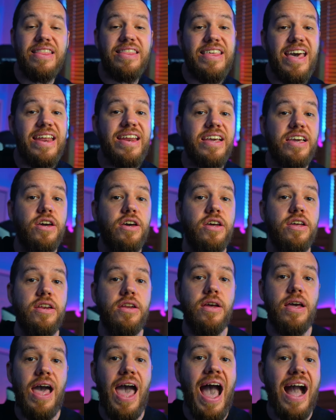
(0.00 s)
then it could
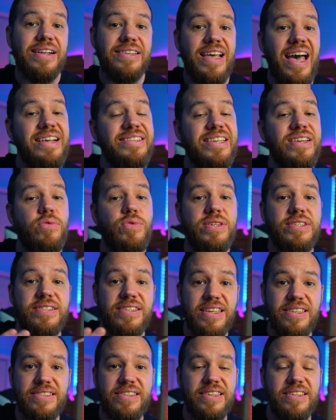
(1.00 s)
act as a
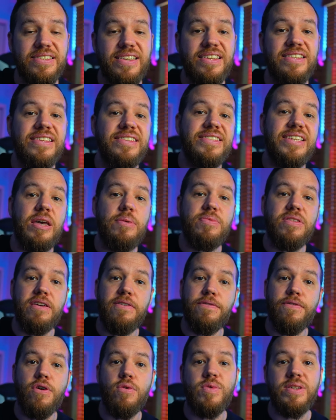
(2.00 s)
resistance. And the same thing
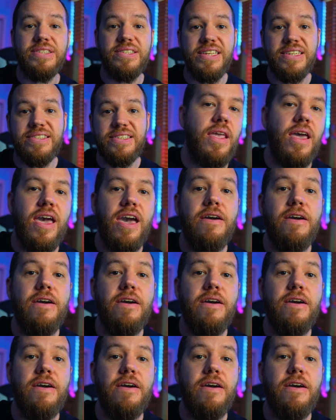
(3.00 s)
for resistance.